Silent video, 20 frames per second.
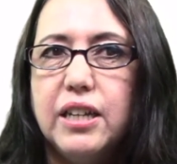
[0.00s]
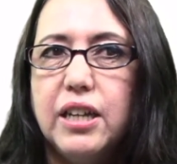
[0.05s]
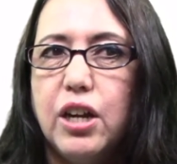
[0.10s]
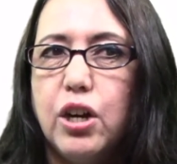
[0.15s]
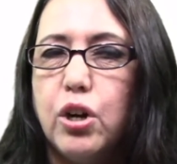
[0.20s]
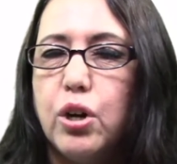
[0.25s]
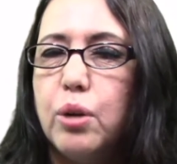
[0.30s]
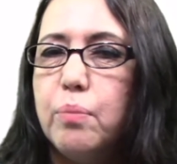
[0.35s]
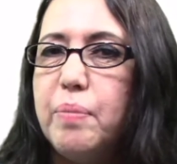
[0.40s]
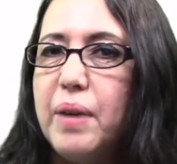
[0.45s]

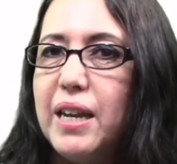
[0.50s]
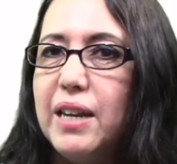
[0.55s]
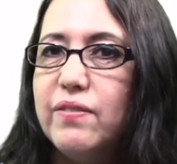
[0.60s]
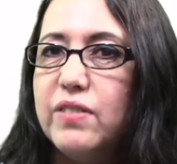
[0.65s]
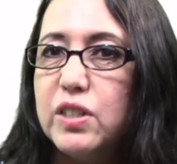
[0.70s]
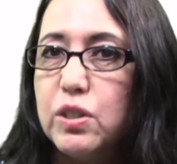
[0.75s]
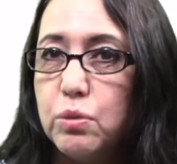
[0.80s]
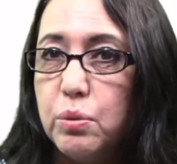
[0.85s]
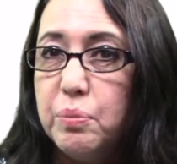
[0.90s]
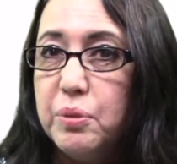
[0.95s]
her
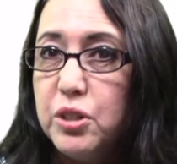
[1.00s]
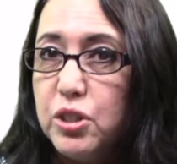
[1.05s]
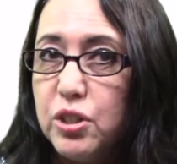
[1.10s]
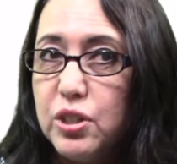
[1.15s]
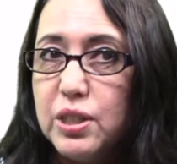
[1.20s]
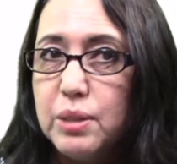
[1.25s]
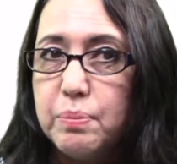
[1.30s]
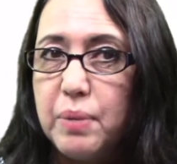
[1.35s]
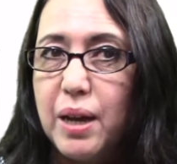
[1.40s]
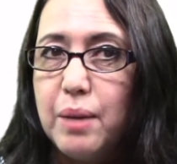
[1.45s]
benefits would be
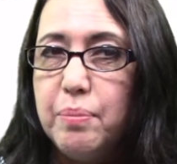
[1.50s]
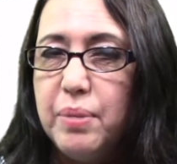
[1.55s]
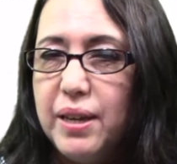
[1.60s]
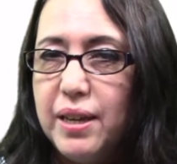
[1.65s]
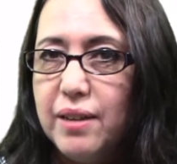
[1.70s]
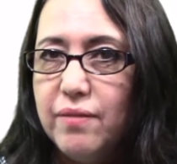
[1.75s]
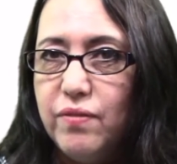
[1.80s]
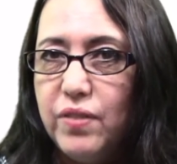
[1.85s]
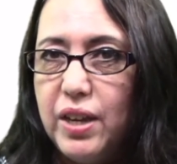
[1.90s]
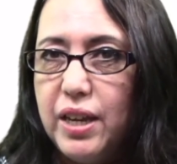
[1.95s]
reduced by
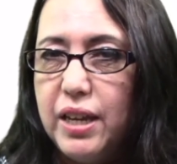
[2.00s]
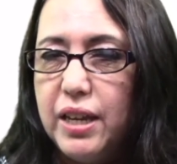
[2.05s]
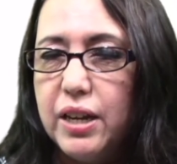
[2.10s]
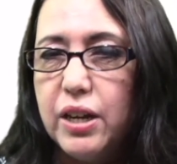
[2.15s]
PMV,